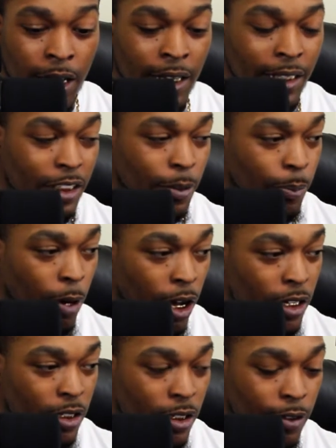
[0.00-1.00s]
that's a
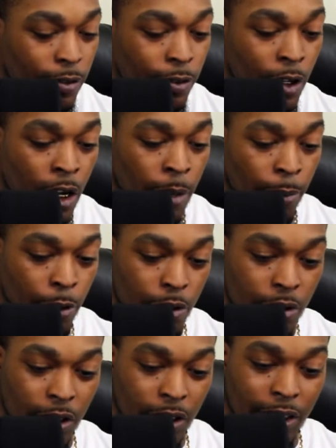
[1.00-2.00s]
positive
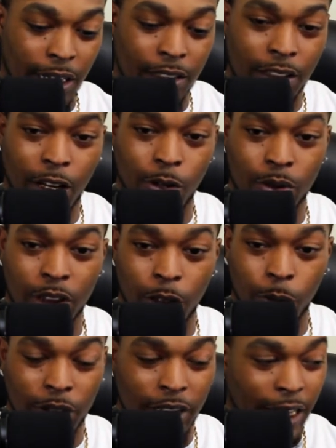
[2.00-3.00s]
person, that's out there
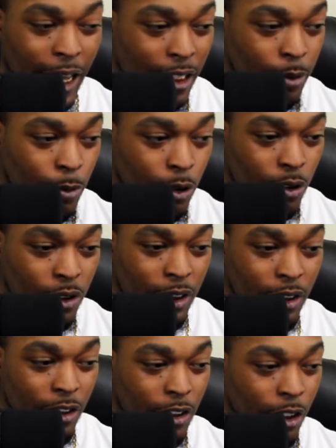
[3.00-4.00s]
with the animals
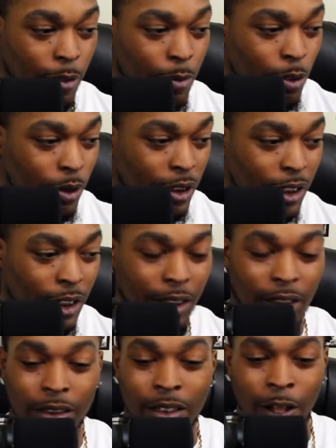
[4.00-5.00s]
and the community, and